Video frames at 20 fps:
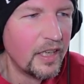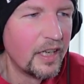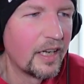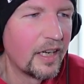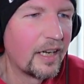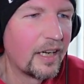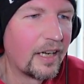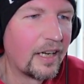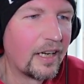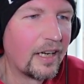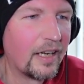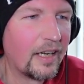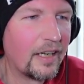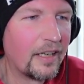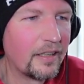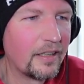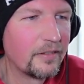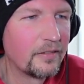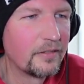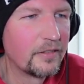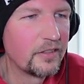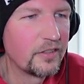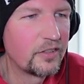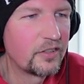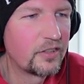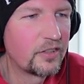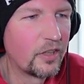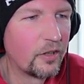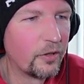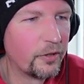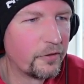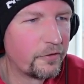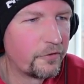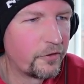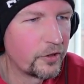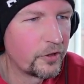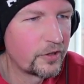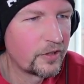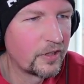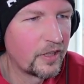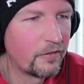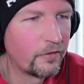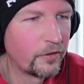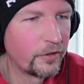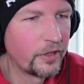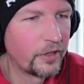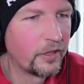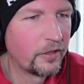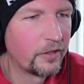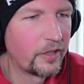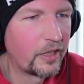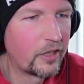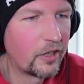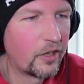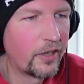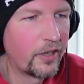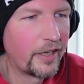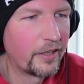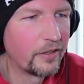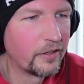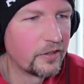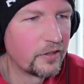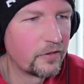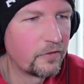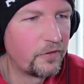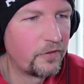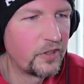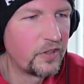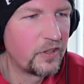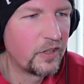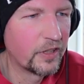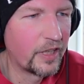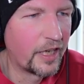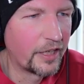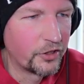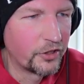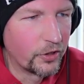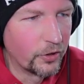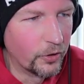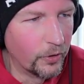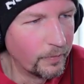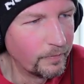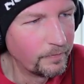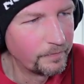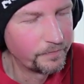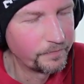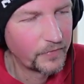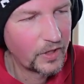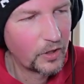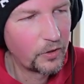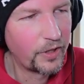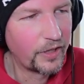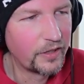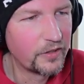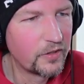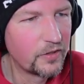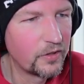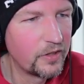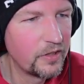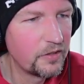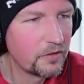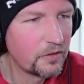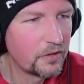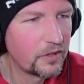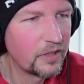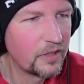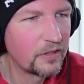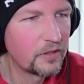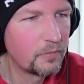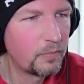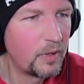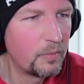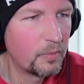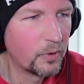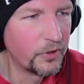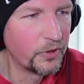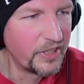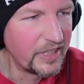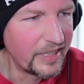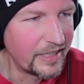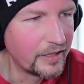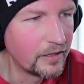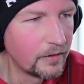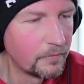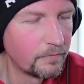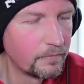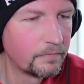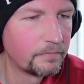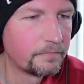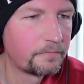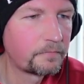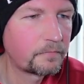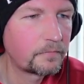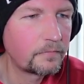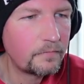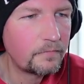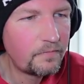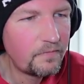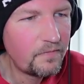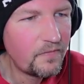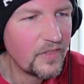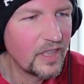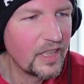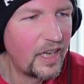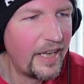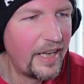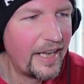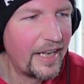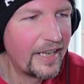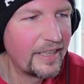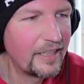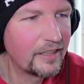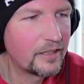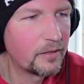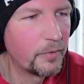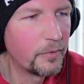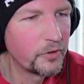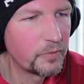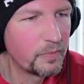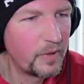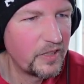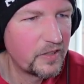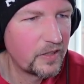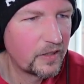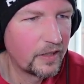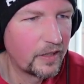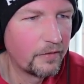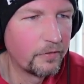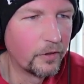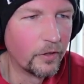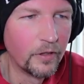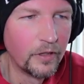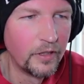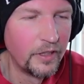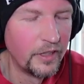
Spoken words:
So the first level here they call out is physiological. Okay. So these are things people need. And at the most basic level,